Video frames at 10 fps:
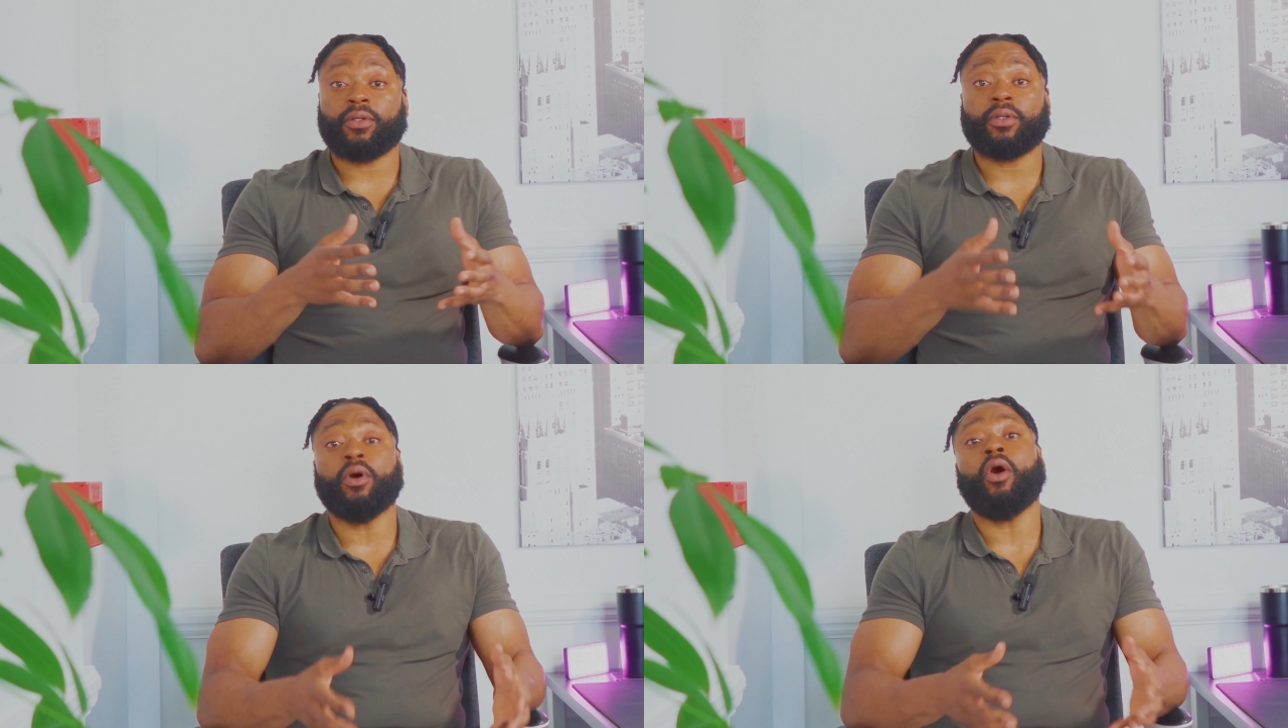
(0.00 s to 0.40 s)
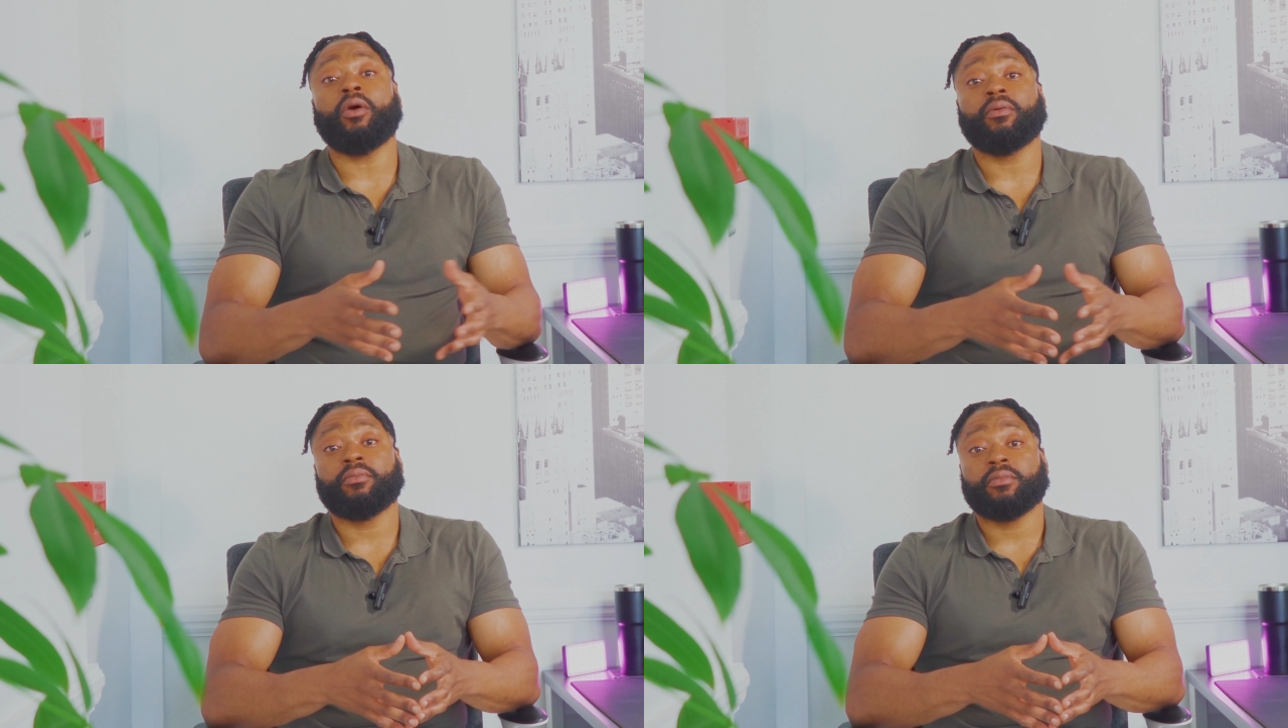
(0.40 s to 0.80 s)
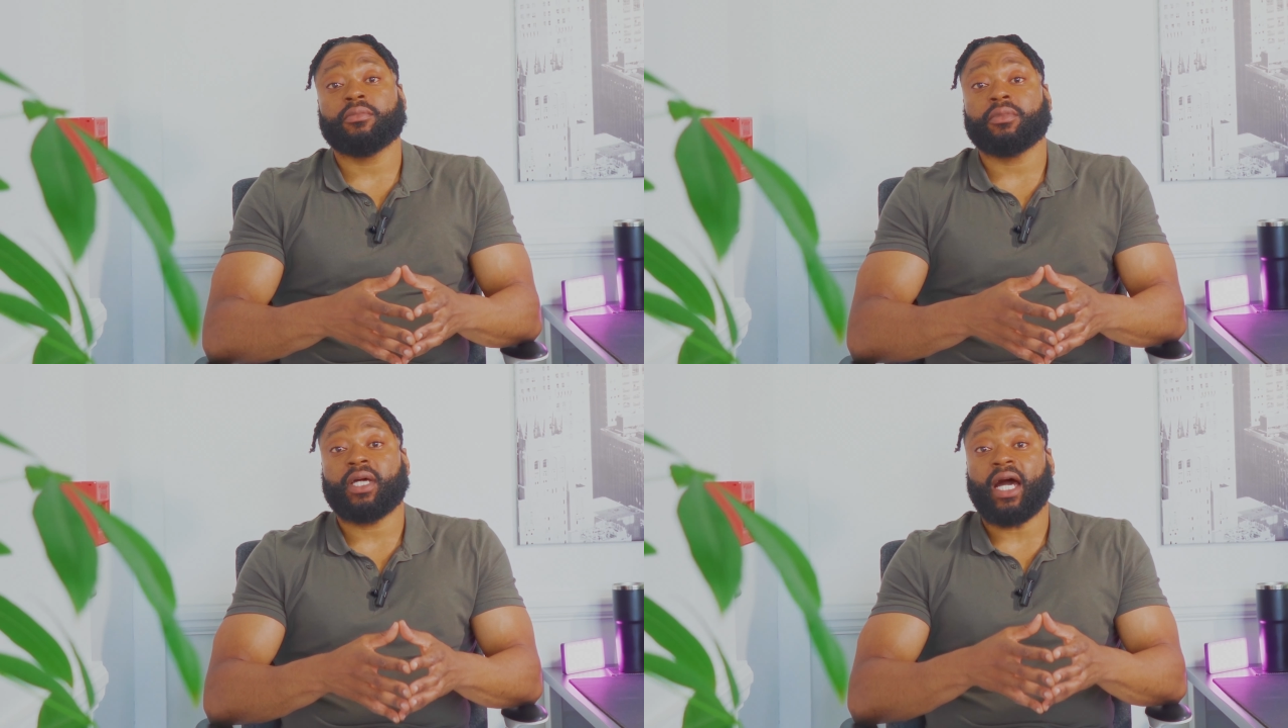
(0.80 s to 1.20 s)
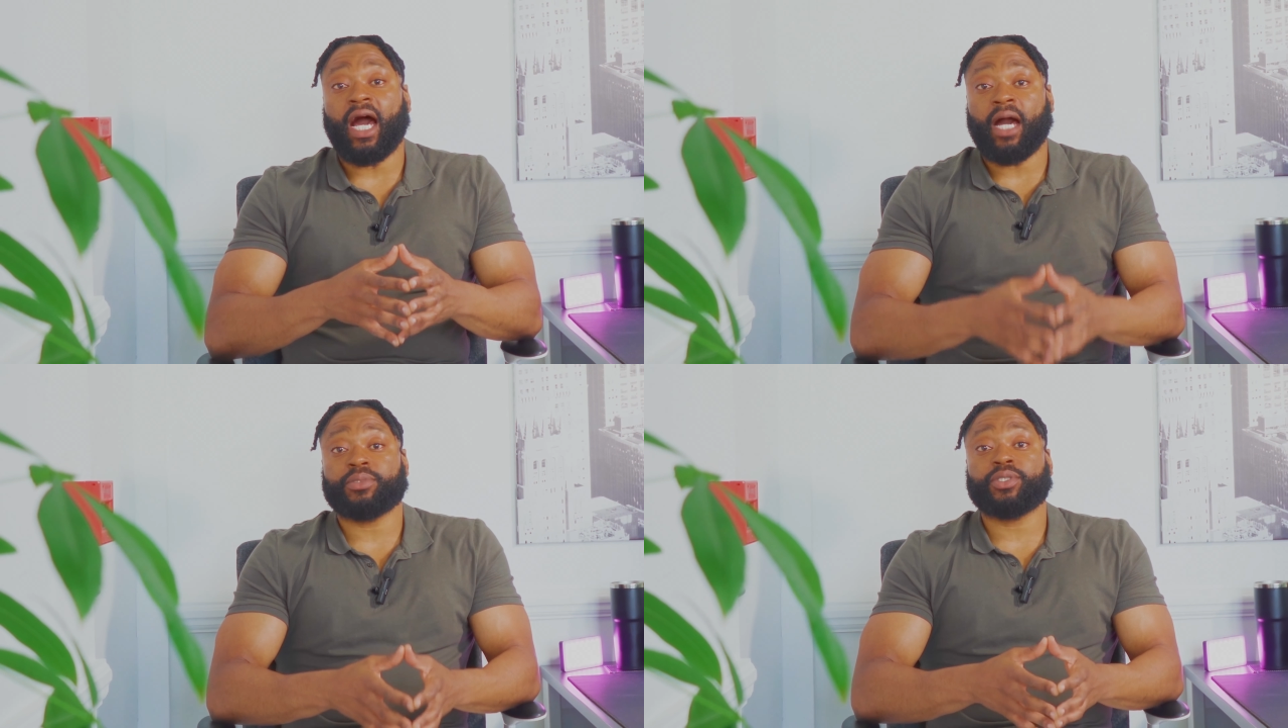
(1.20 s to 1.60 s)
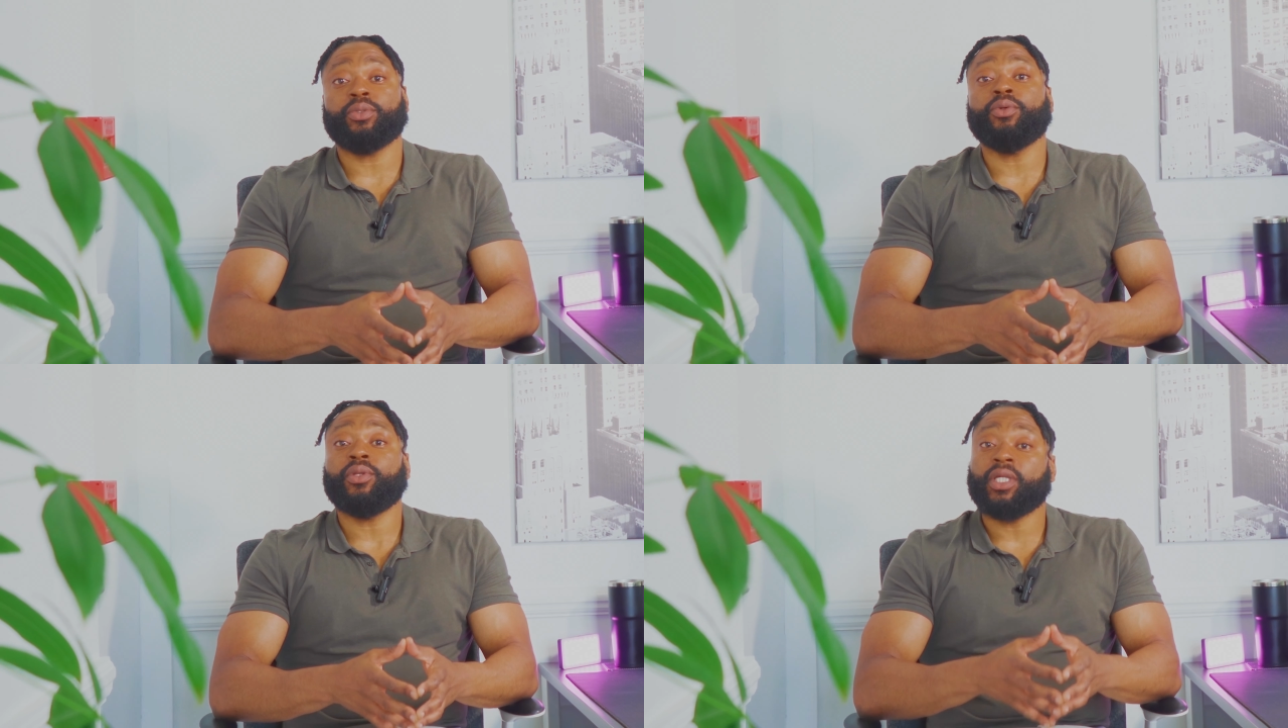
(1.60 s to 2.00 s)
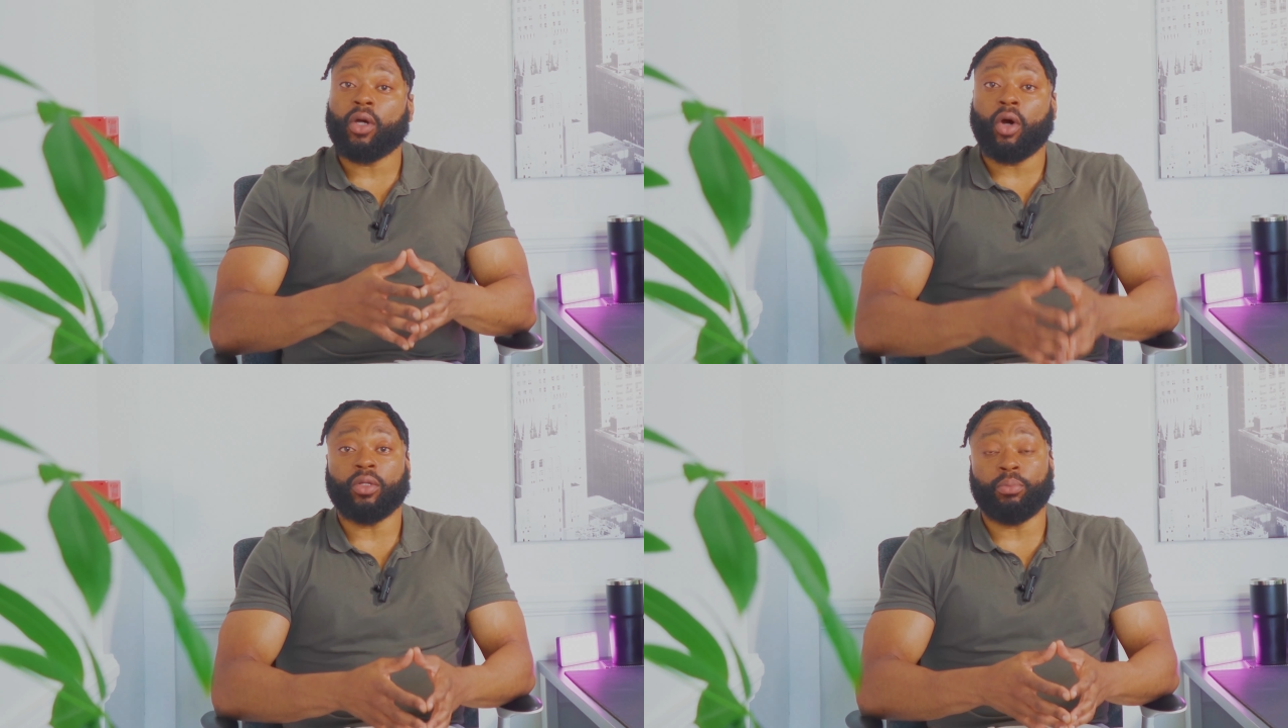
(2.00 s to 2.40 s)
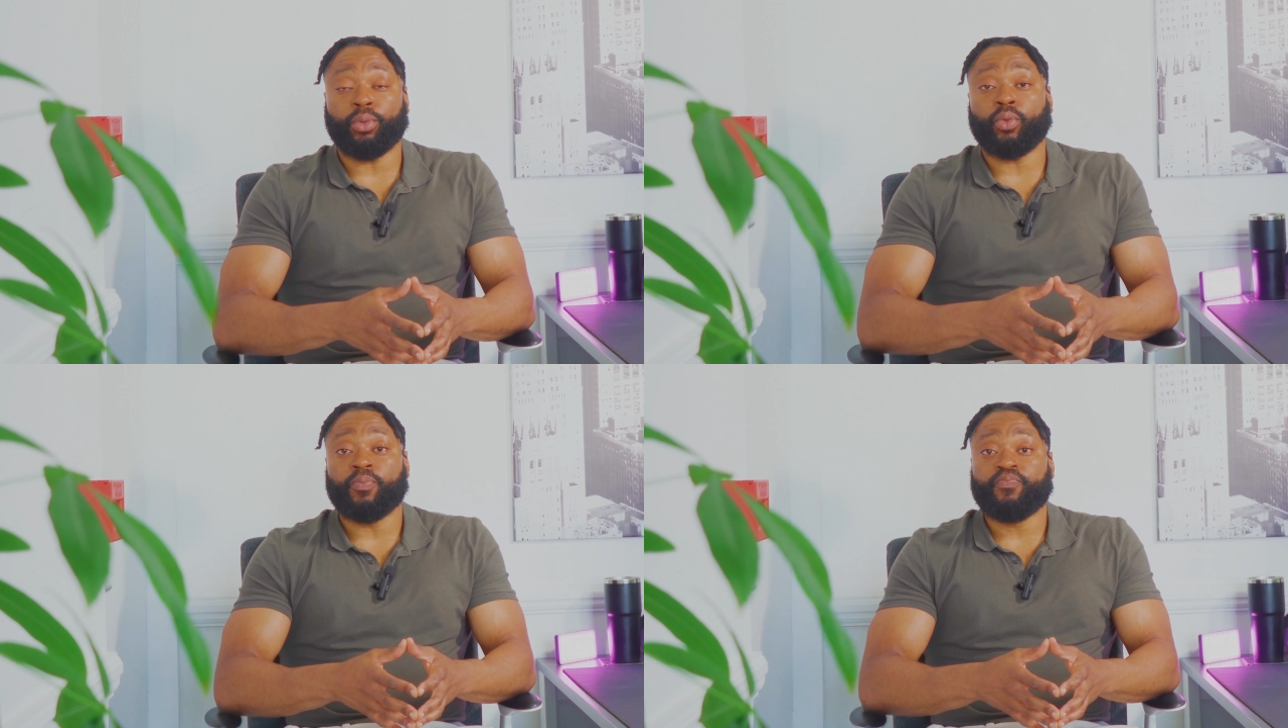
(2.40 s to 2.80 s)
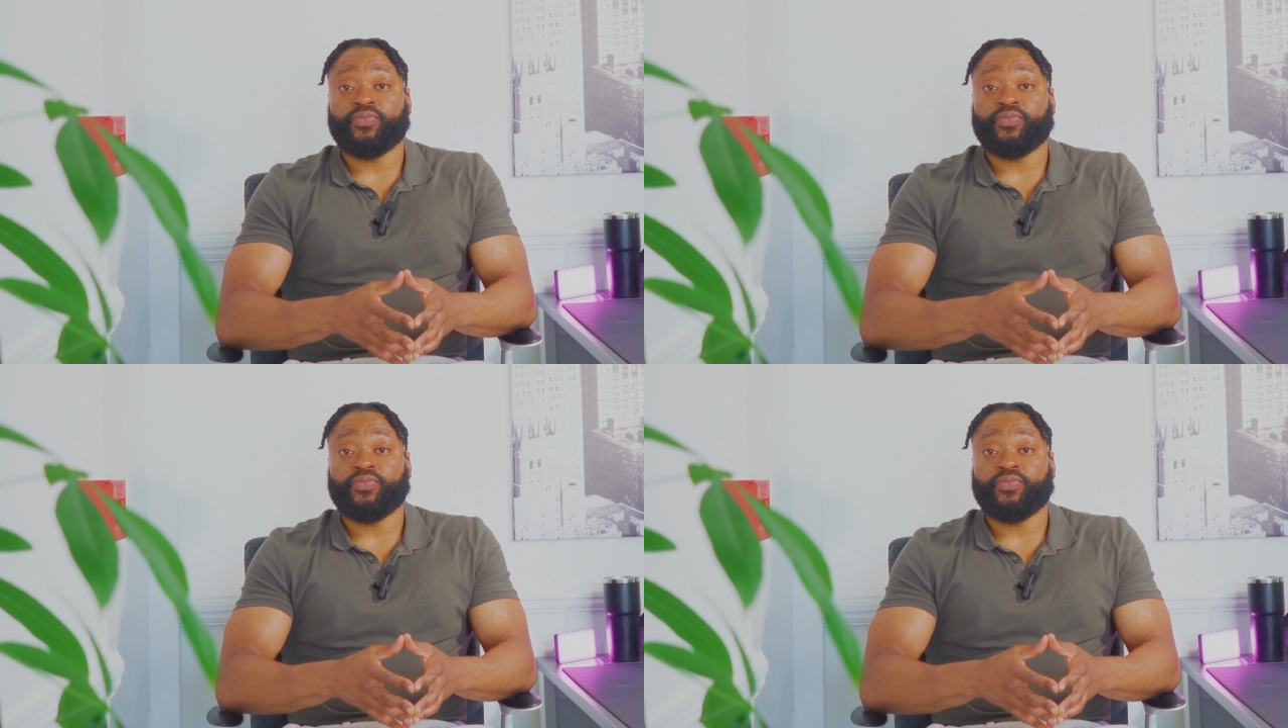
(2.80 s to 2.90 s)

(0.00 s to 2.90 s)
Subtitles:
not absolutely on the ball.